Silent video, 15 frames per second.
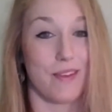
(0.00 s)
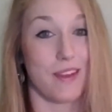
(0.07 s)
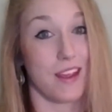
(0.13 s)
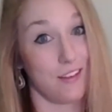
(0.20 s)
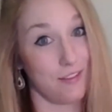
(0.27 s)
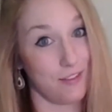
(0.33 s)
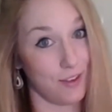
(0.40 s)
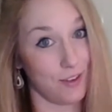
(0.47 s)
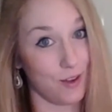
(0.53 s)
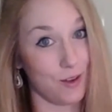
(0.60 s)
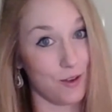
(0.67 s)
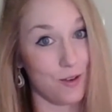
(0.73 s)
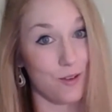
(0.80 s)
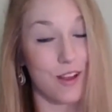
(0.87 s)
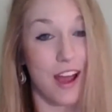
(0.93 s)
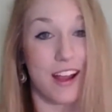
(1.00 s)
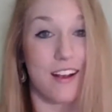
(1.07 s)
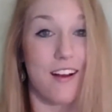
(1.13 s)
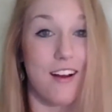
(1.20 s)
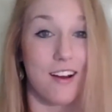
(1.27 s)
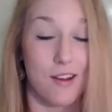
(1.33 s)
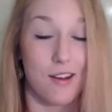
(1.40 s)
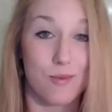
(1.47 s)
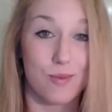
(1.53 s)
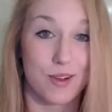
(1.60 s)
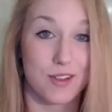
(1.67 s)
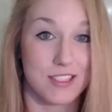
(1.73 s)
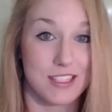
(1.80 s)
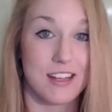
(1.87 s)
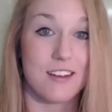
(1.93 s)
If you like
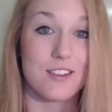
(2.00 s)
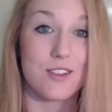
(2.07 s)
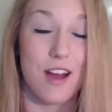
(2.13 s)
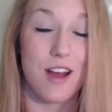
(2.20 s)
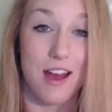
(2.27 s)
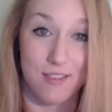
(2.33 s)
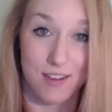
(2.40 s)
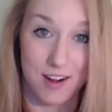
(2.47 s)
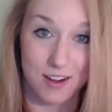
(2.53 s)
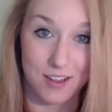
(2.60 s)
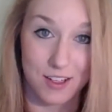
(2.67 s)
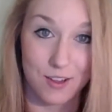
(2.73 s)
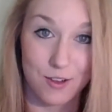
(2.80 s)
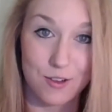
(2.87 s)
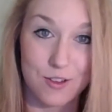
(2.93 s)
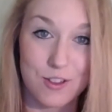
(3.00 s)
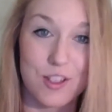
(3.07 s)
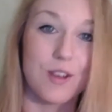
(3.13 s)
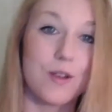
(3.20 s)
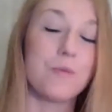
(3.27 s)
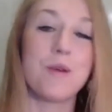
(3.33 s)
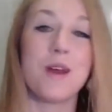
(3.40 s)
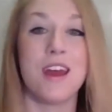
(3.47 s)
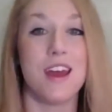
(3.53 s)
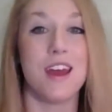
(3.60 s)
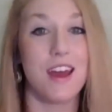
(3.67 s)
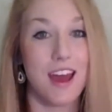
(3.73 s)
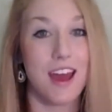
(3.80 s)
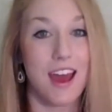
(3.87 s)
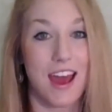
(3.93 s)
audiobooks, they also have it on YouTube.
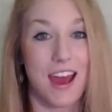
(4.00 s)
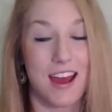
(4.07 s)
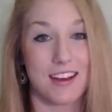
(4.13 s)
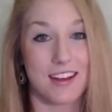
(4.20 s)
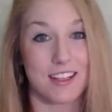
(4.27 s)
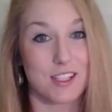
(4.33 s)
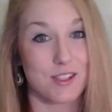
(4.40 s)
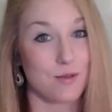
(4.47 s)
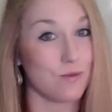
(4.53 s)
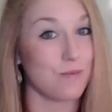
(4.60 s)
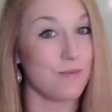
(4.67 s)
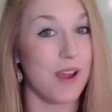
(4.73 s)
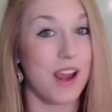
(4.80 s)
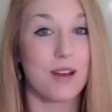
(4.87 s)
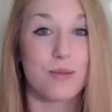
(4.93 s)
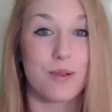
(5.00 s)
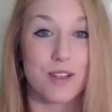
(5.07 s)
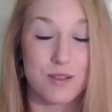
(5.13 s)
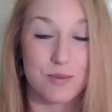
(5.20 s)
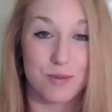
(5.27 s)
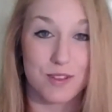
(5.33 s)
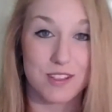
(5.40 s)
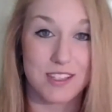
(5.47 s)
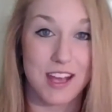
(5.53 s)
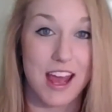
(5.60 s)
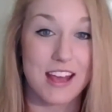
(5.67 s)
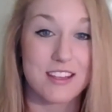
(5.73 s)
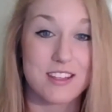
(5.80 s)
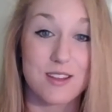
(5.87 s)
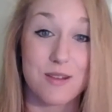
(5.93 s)
And its main principle
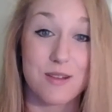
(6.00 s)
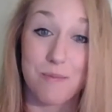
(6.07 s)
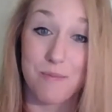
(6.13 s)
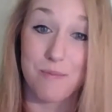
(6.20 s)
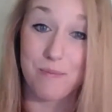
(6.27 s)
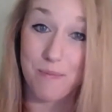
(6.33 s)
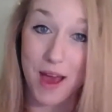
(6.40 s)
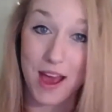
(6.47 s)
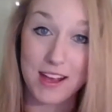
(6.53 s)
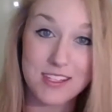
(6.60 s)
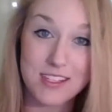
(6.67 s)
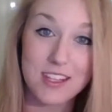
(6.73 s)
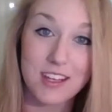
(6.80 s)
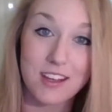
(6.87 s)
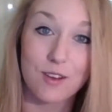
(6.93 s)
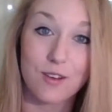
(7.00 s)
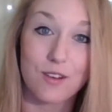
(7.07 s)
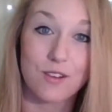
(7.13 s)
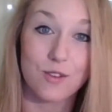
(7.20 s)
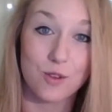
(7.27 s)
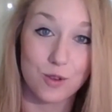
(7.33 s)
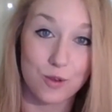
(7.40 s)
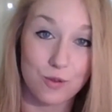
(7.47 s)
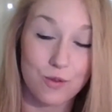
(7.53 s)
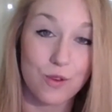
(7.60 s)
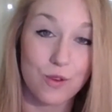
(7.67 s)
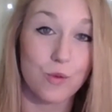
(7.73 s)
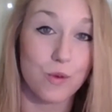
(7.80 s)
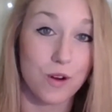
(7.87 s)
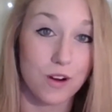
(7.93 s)
says the best thing you can do for the
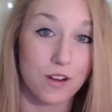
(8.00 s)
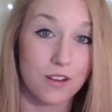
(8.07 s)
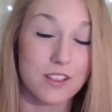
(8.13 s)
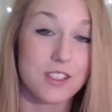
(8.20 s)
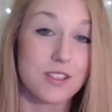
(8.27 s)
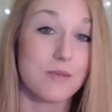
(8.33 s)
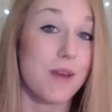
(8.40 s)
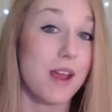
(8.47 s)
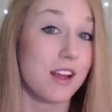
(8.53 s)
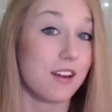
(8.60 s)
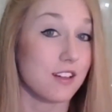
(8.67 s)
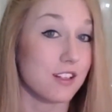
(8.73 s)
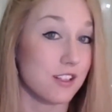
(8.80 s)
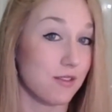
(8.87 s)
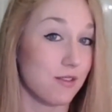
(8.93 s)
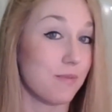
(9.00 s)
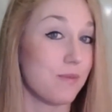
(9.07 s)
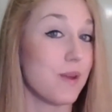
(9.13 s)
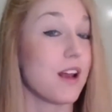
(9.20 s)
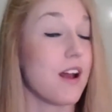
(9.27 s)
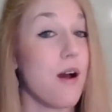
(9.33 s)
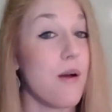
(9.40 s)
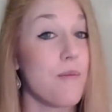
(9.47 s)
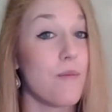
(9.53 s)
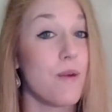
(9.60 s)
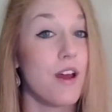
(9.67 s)
world is to become